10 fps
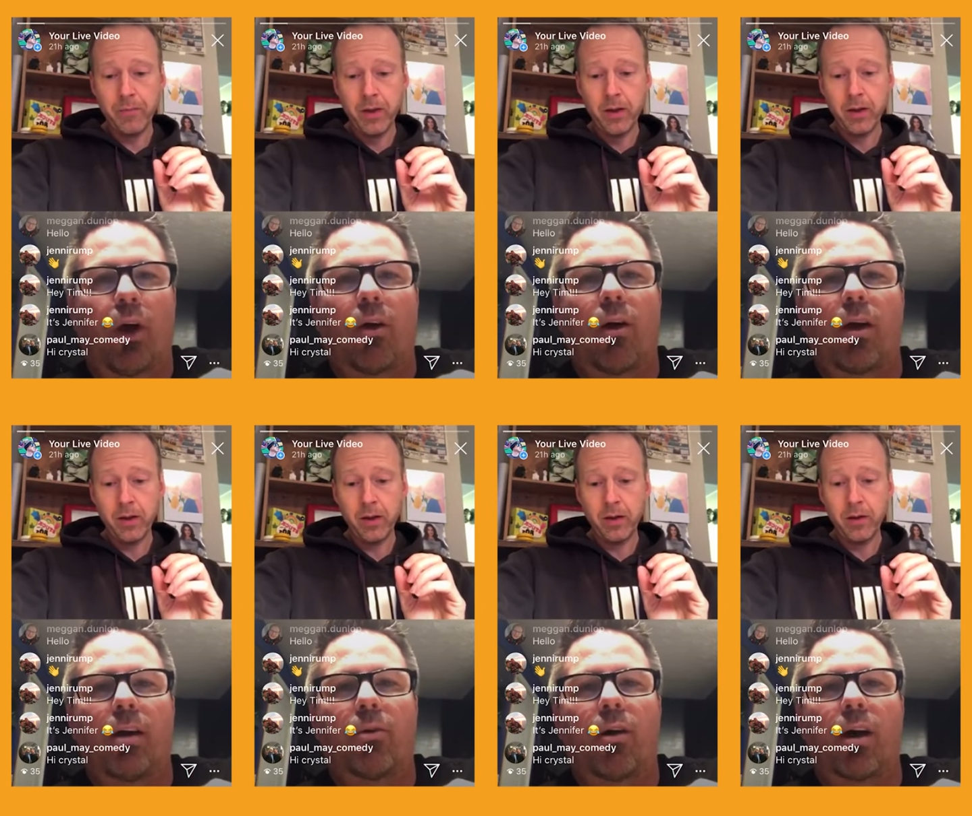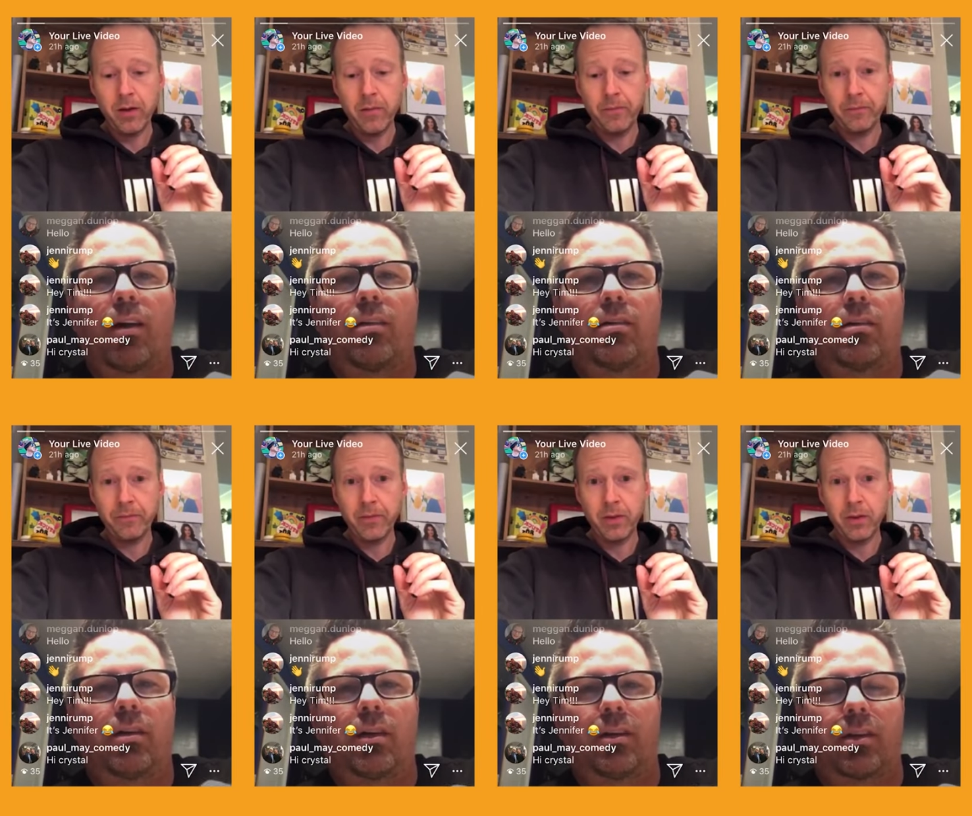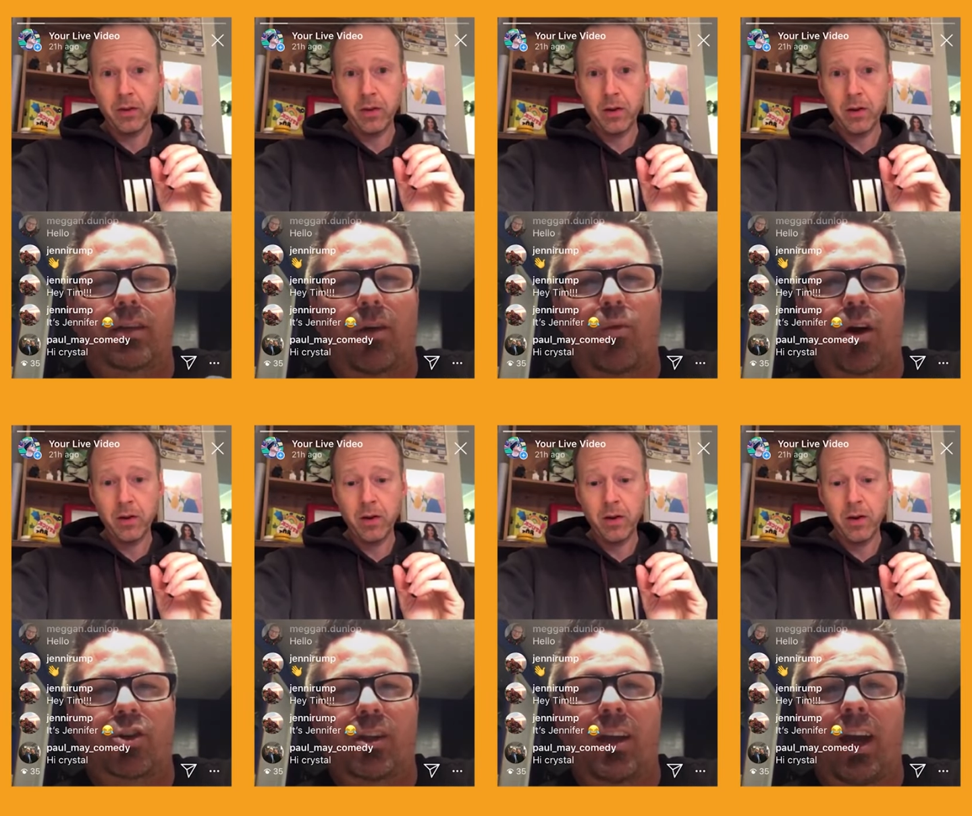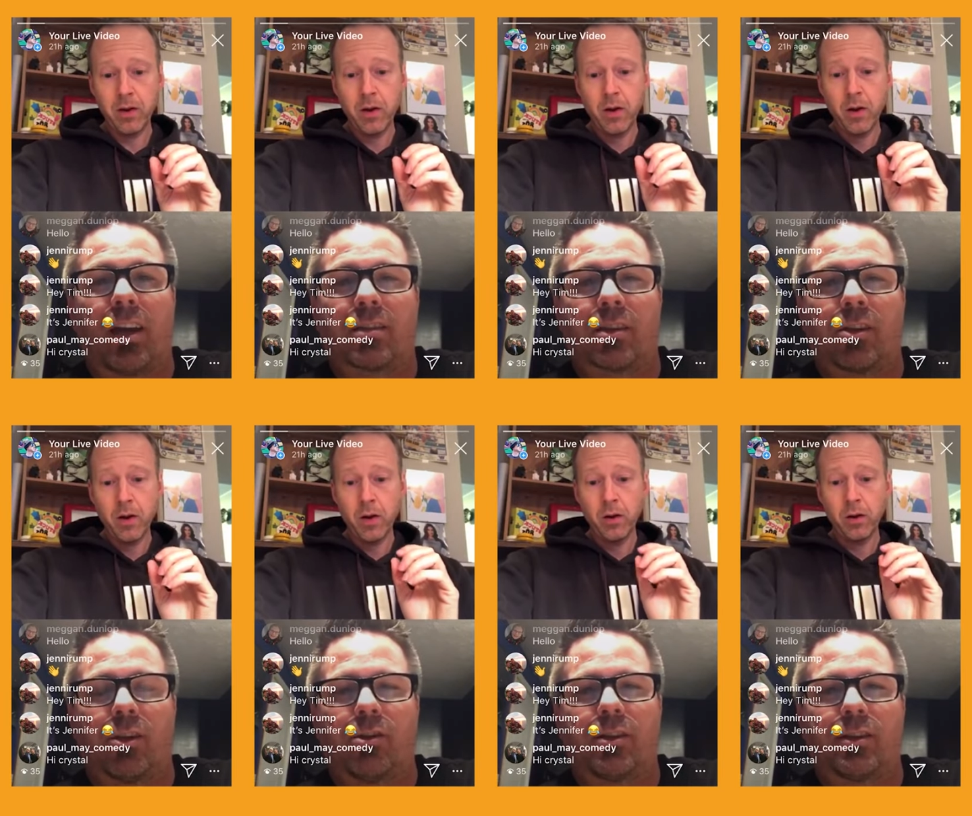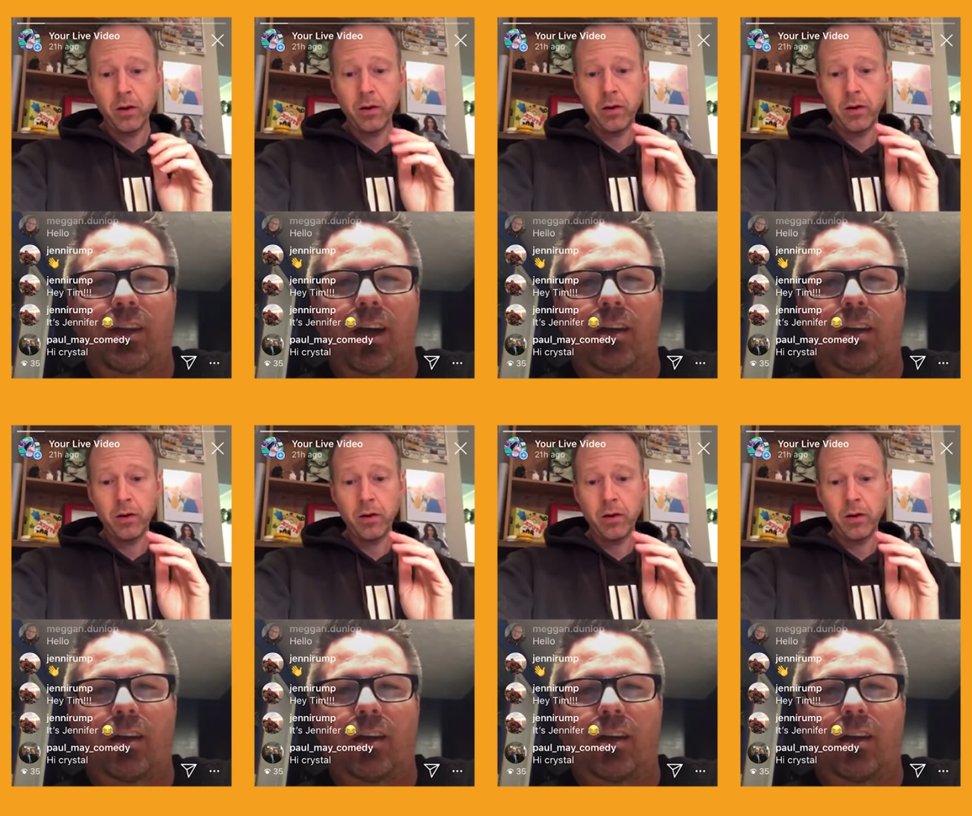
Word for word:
Speaker 1: wait, wait, wait. Is, that washing the hands included in that?